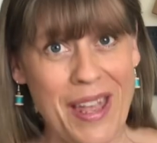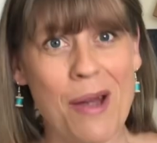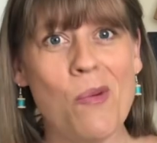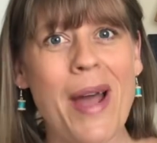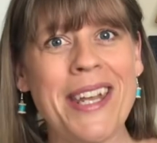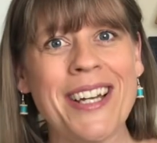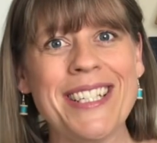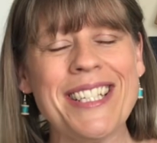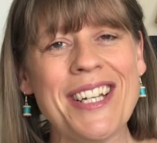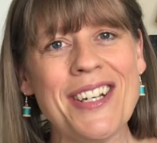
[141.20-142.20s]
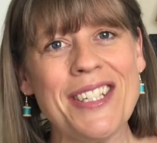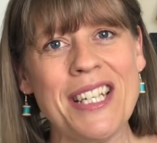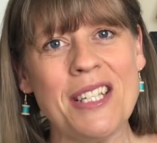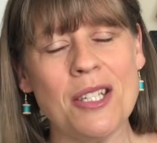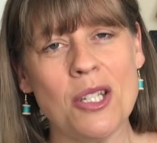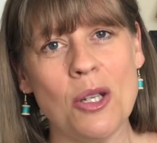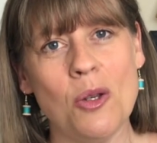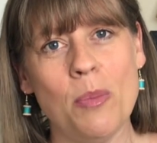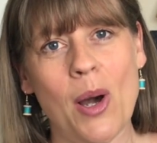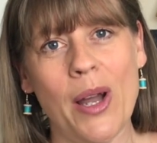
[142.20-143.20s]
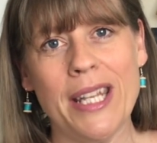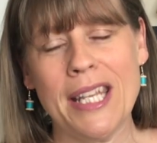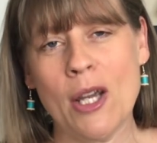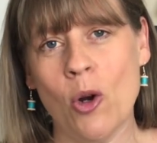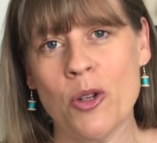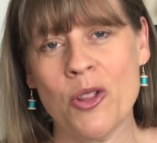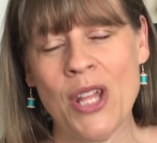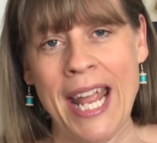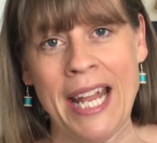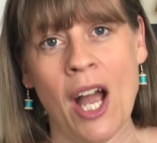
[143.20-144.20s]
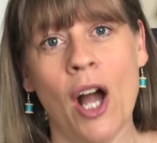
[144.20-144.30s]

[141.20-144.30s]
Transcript: When I started to buy the odd thing,